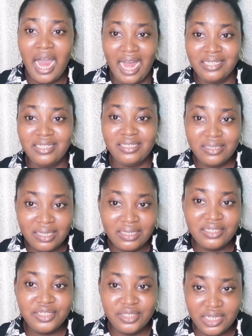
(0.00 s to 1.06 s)
an
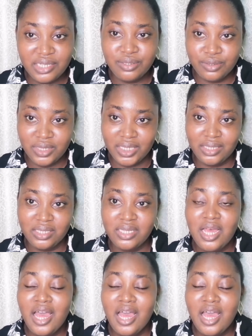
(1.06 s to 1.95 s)
international student.